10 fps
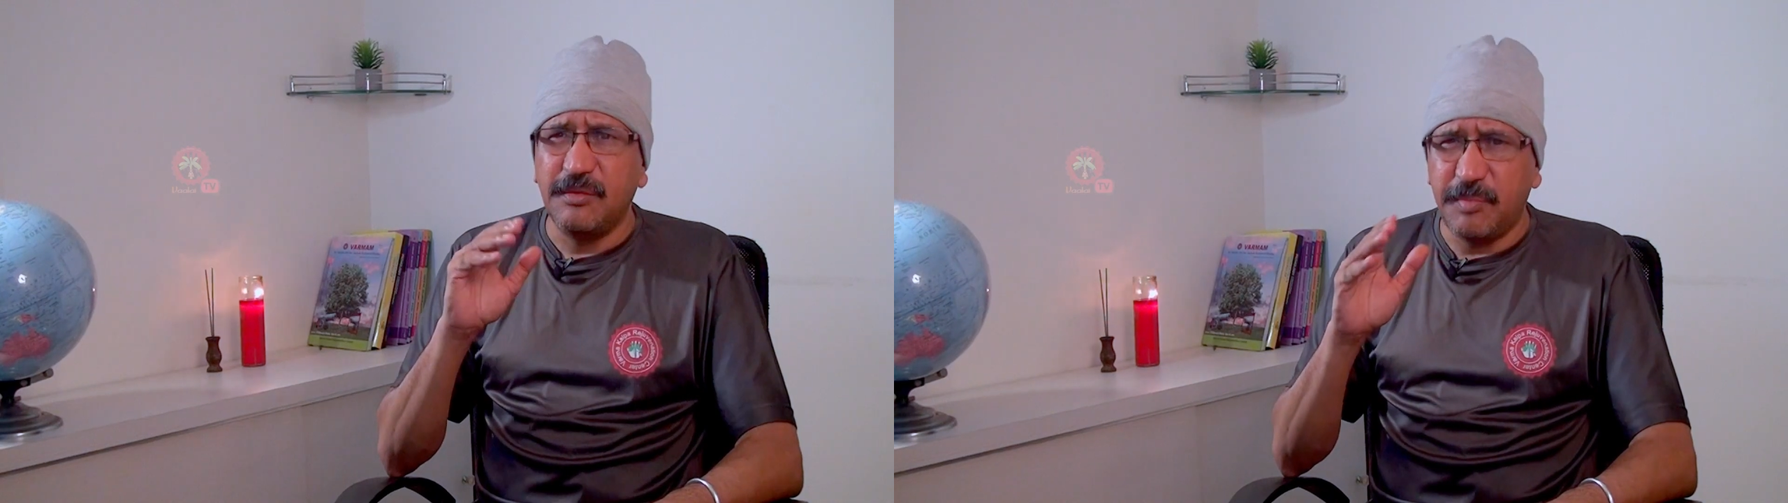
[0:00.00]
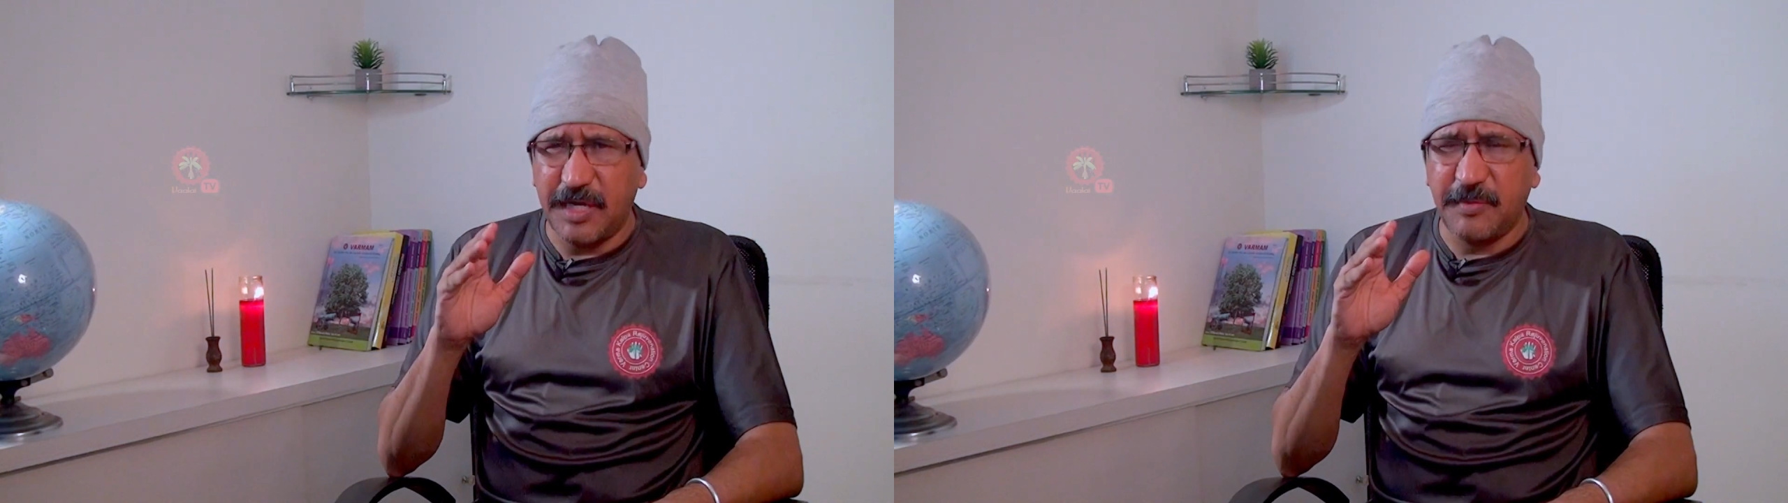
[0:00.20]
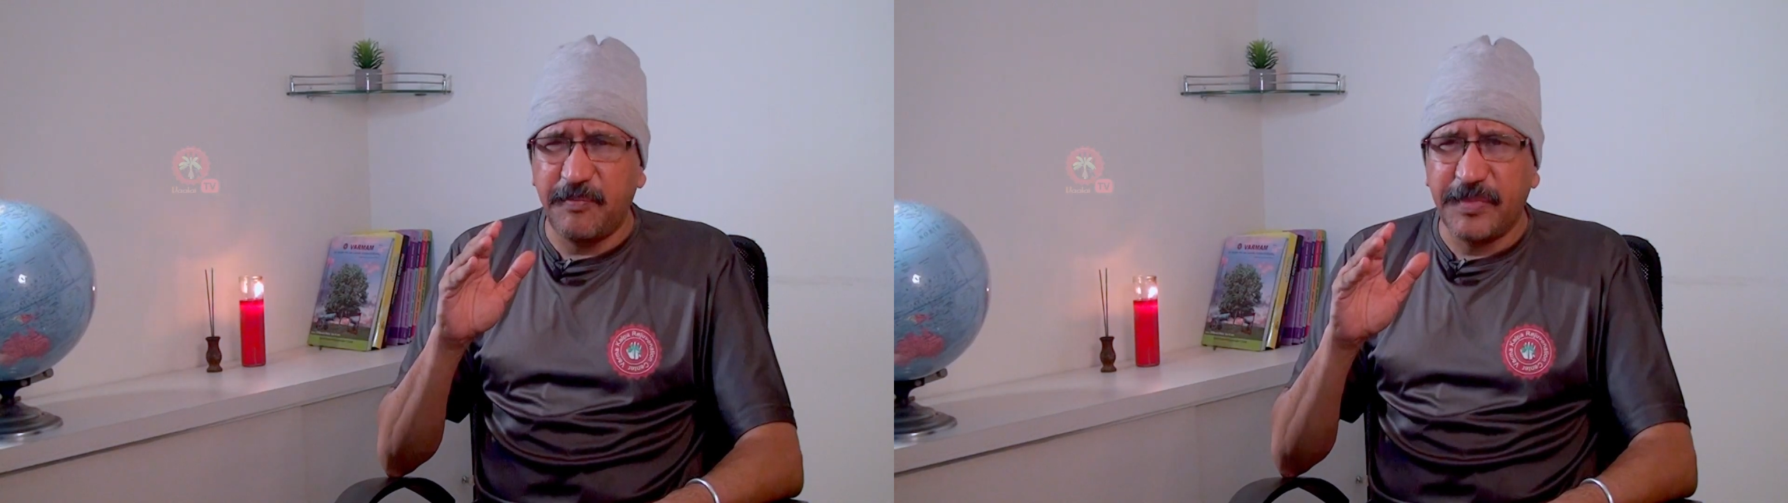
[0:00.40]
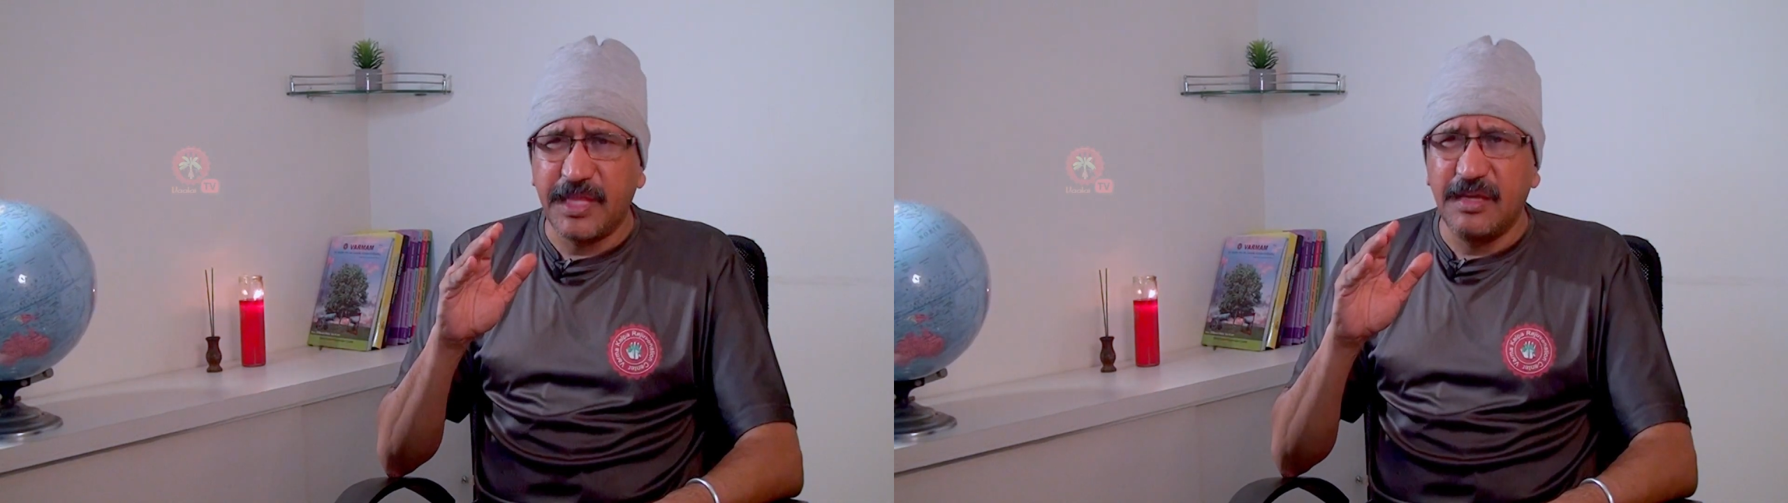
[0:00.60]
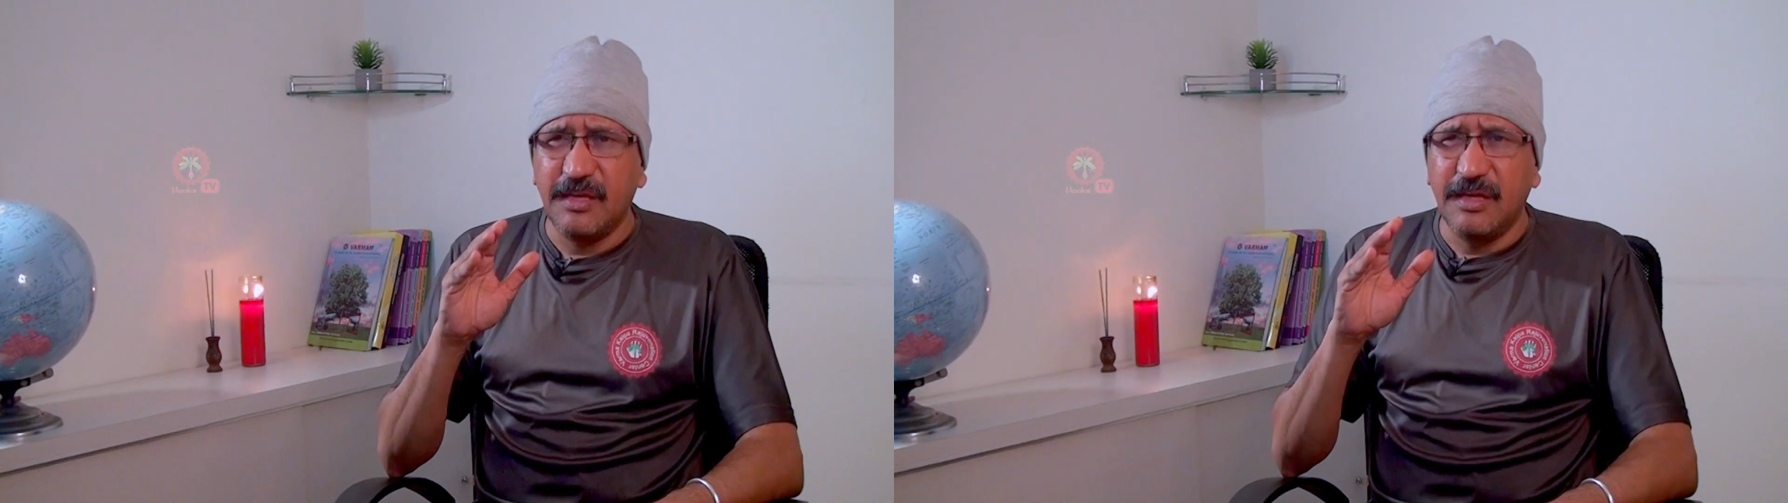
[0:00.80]
But
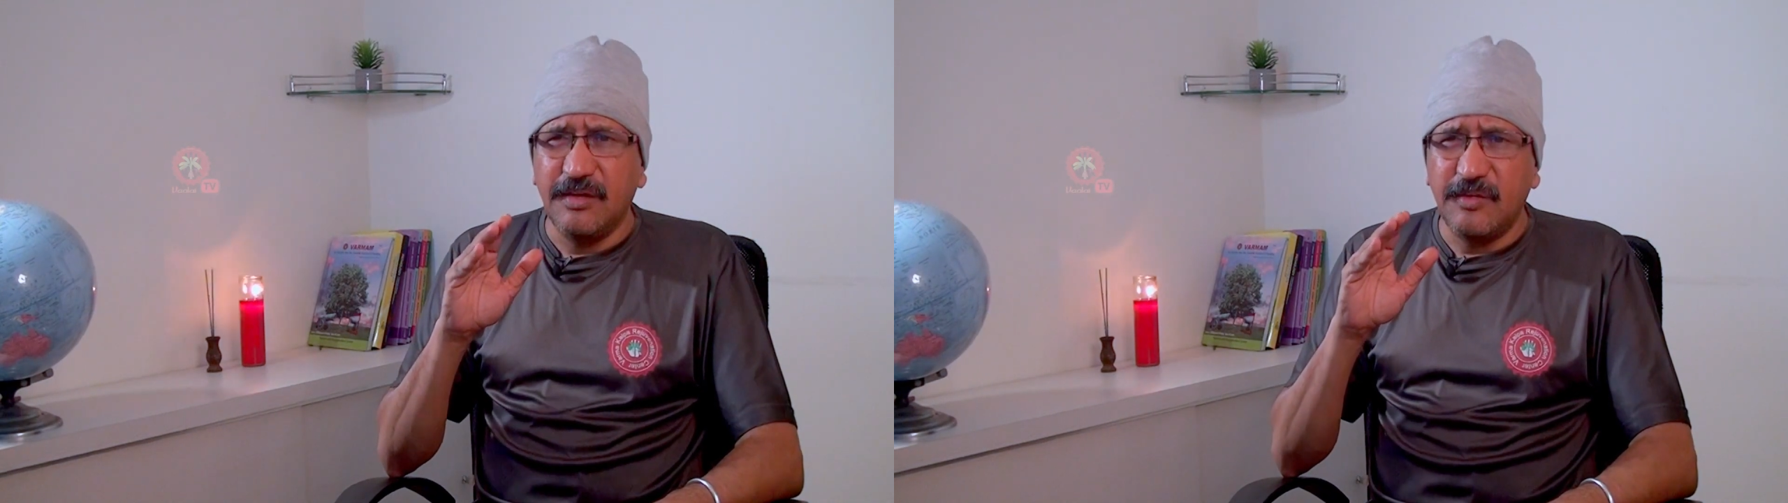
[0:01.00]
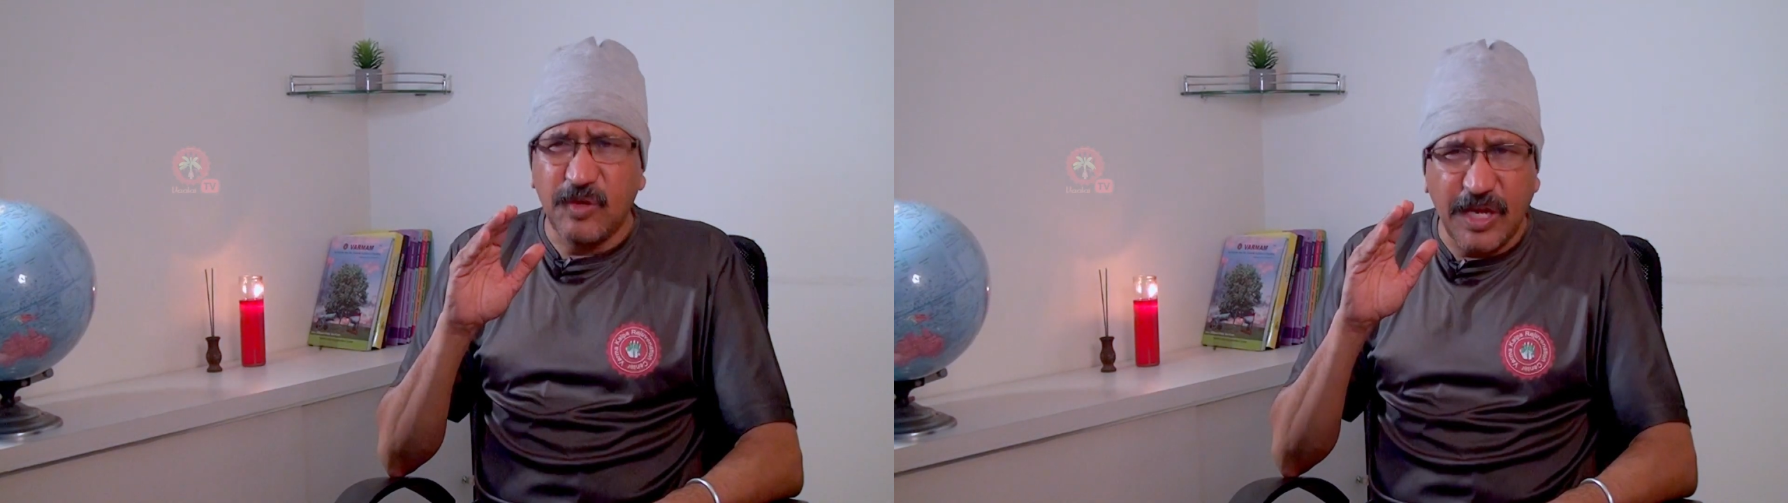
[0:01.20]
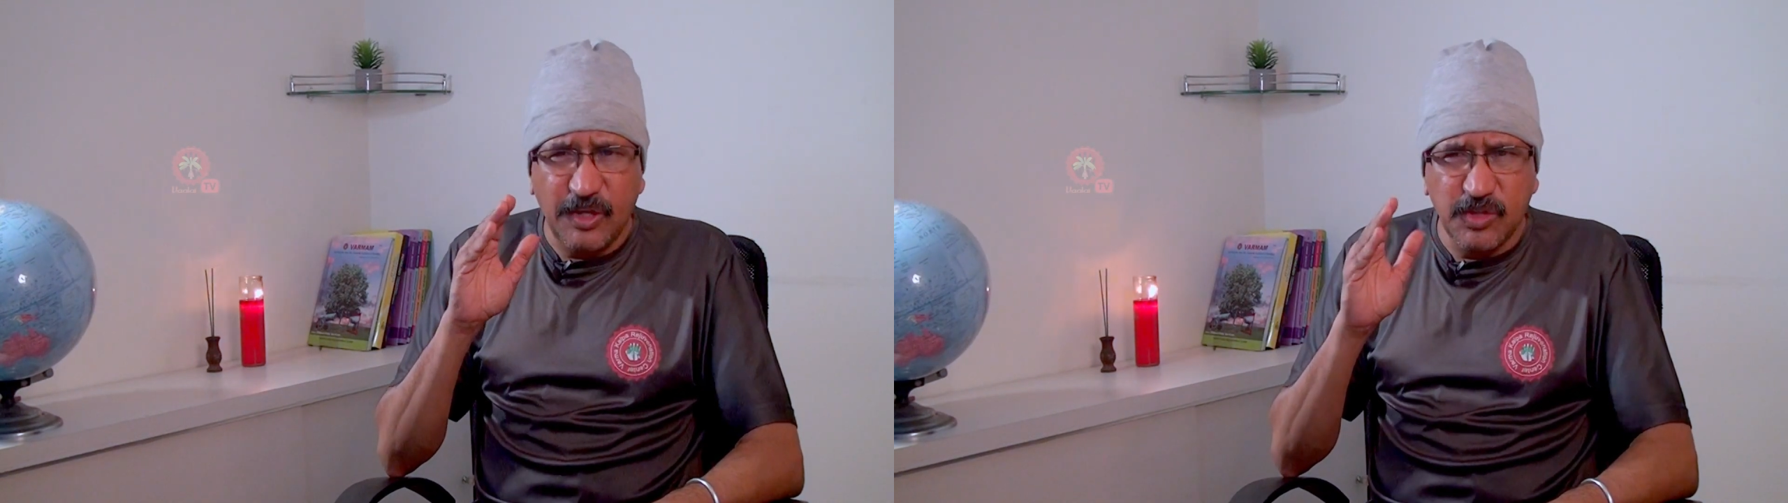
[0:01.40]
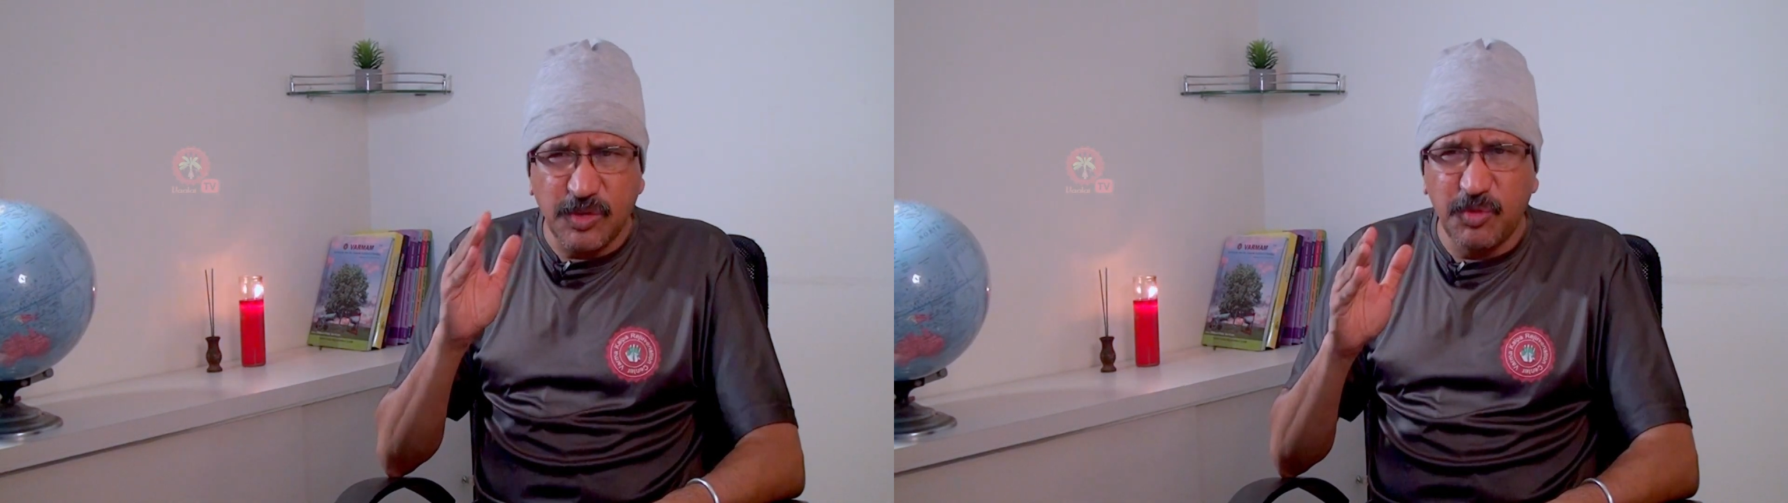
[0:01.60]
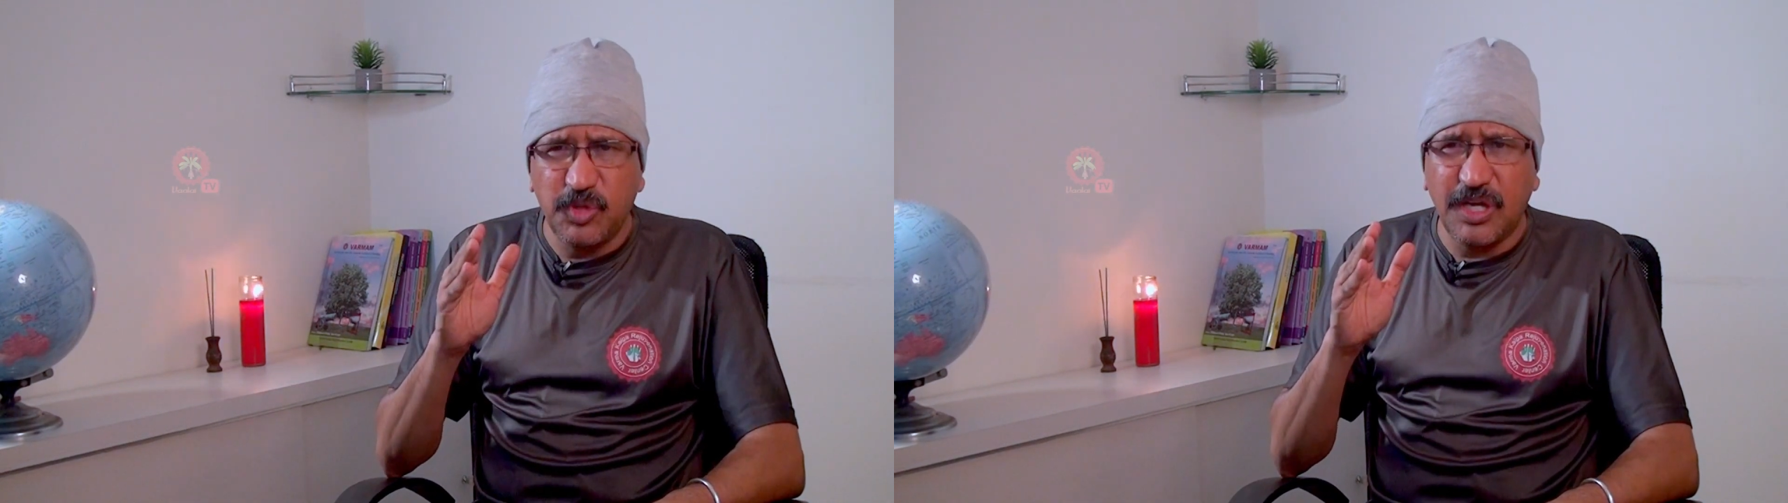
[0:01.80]
you can use a
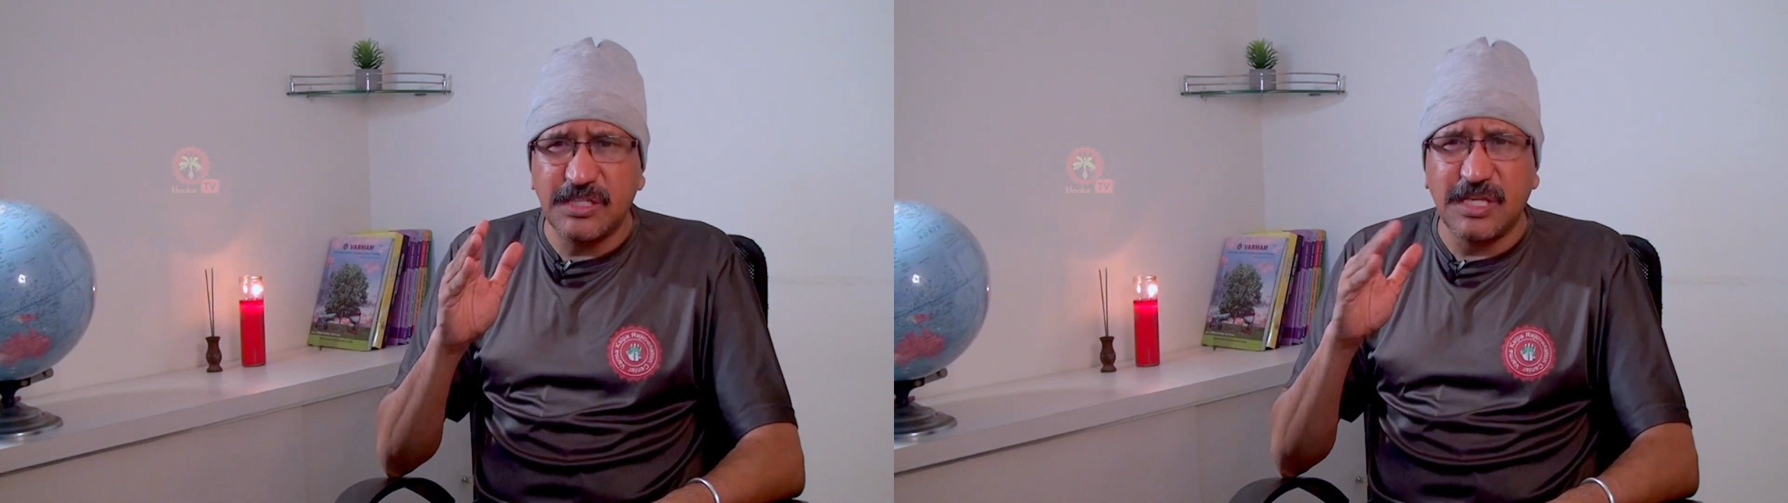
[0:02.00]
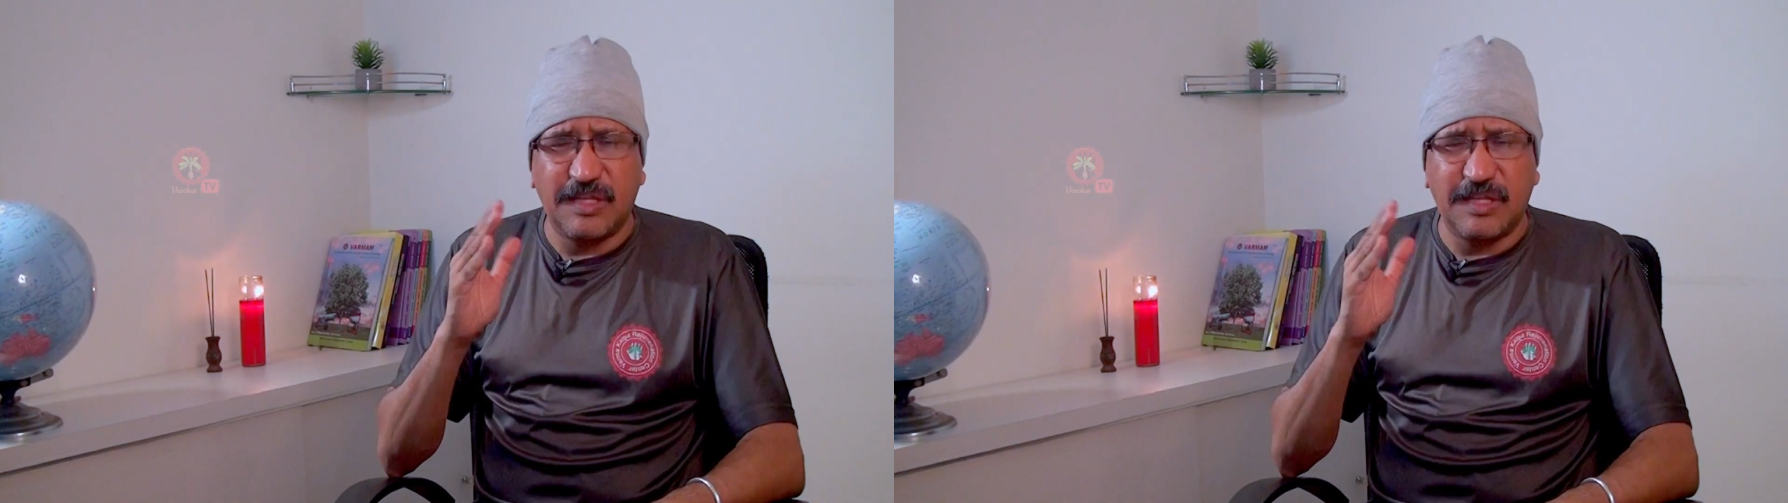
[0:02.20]
mudras,